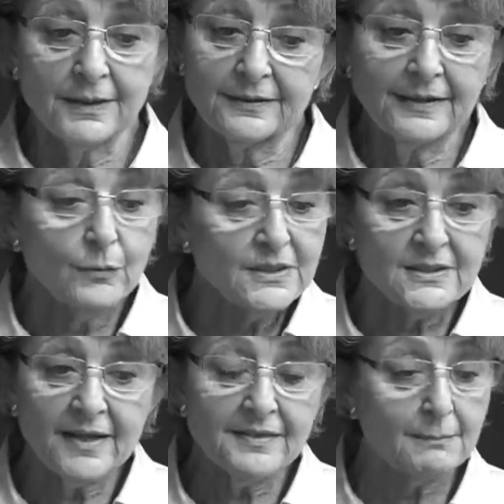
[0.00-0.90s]
There was
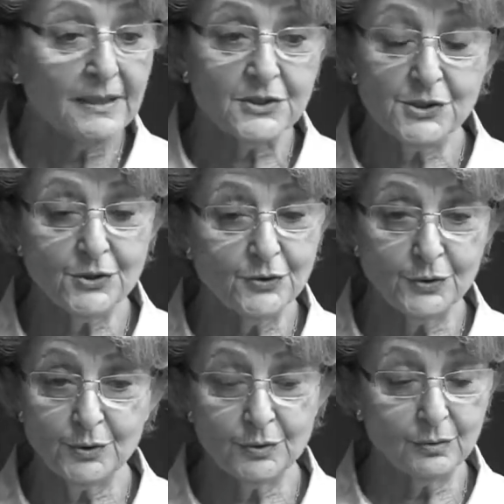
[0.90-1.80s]
nothing much to
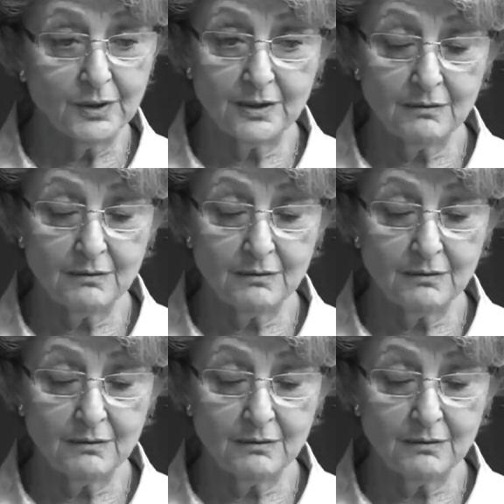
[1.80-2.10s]
do.